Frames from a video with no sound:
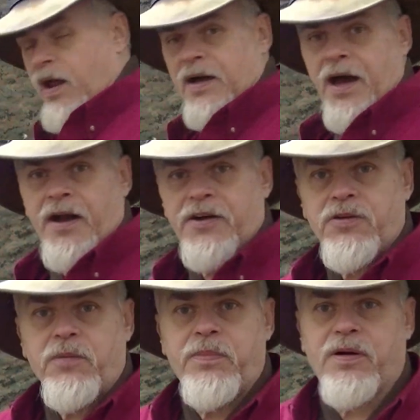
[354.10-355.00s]
I got to
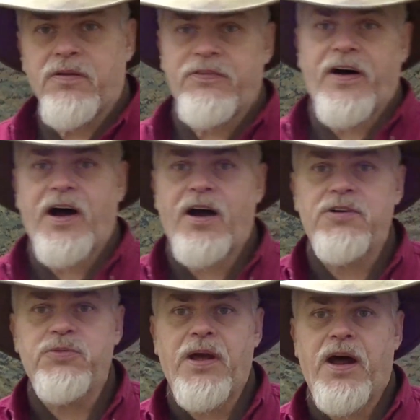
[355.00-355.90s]
do to build a fire
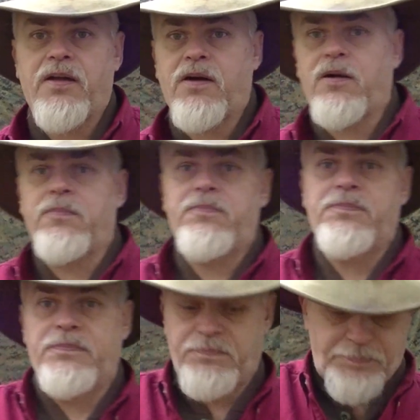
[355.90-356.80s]
is get out there,
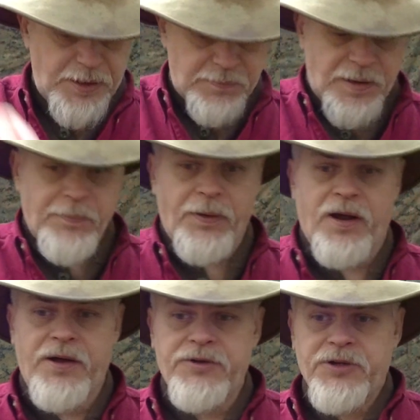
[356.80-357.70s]
pick my
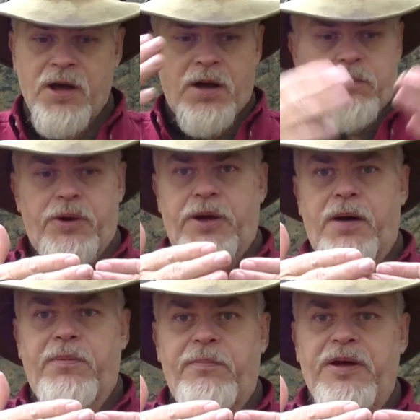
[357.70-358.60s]
place, put a
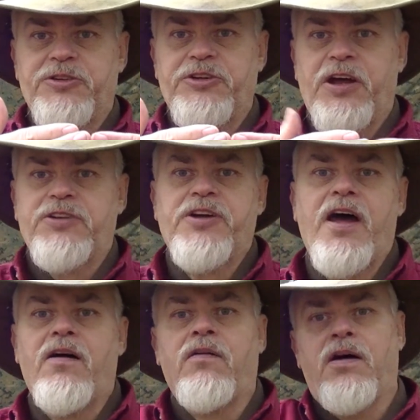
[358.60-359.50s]
couple of big sticks
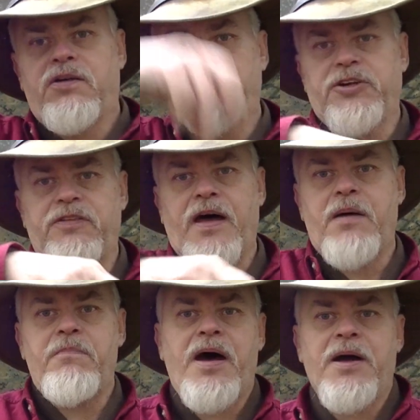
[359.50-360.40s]
down, sit
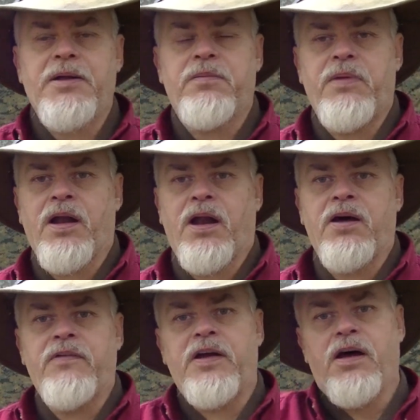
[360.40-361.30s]
that bag in the middle
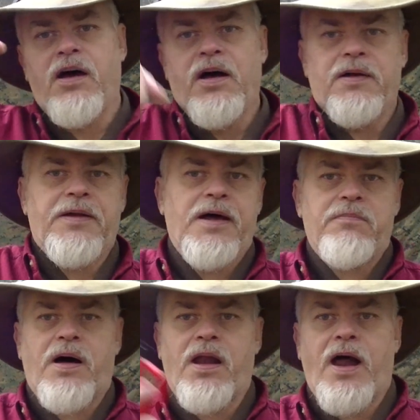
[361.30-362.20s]
of it, take
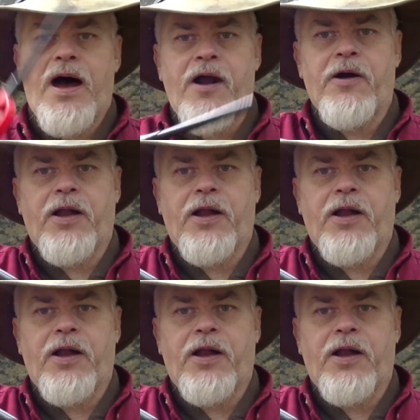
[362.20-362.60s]
my lighter,